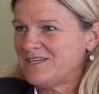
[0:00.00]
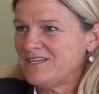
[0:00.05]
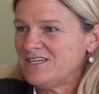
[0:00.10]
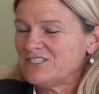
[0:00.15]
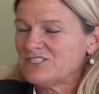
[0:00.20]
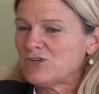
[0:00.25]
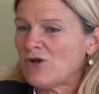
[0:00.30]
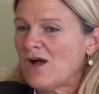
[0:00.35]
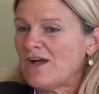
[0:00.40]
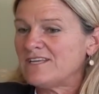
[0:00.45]

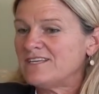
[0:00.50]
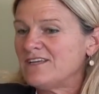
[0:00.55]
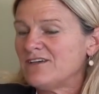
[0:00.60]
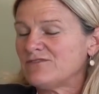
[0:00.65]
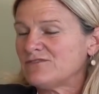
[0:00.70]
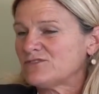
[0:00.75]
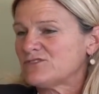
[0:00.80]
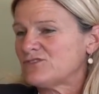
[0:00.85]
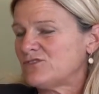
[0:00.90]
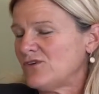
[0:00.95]
So I
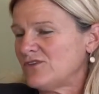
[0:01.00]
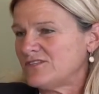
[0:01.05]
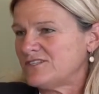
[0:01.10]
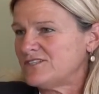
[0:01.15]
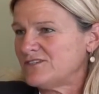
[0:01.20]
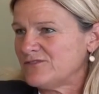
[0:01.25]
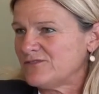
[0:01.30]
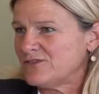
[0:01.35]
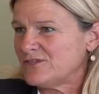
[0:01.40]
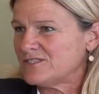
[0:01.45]
never saw the
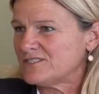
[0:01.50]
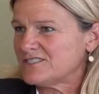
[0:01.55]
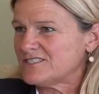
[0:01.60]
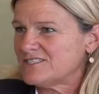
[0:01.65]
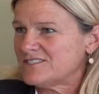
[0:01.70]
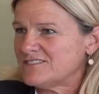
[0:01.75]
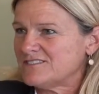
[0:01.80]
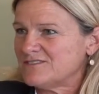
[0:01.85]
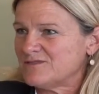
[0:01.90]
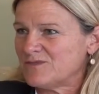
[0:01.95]

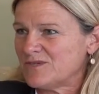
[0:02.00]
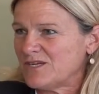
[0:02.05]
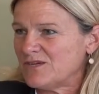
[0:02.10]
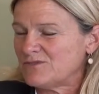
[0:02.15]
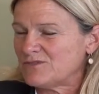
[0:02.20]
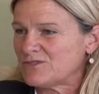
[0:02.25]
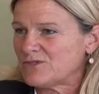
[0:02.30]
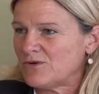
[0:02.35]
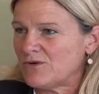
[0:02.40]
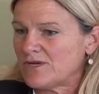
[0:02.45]
difference when I
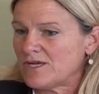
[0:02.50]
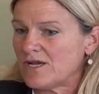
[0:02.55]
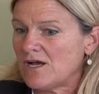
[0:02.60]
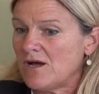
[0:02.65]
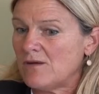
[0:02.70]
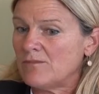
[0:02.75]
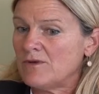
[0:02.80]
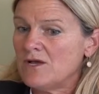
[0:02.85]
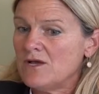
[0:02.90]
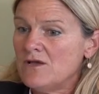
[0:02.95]
was growing
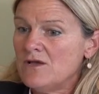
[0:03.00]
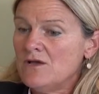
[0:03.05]
up.